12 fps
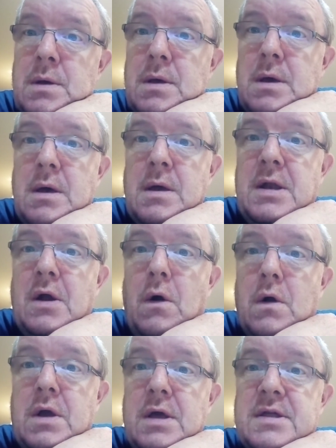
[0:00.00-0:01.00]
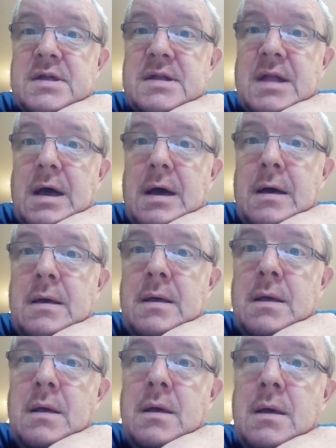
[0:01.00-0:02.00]
in August,
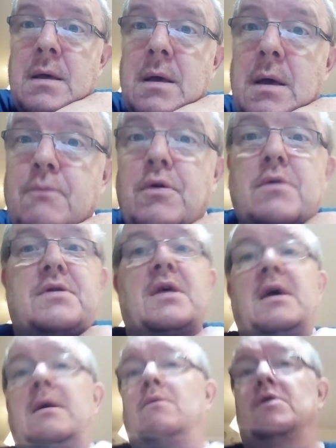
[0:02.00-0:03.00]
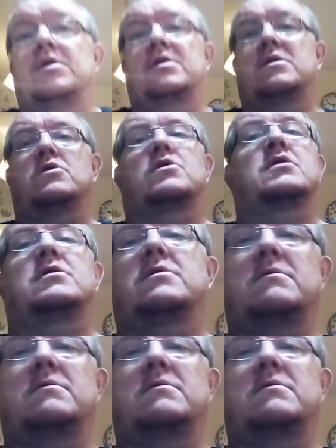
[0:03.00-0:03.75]
Bruce Lee was just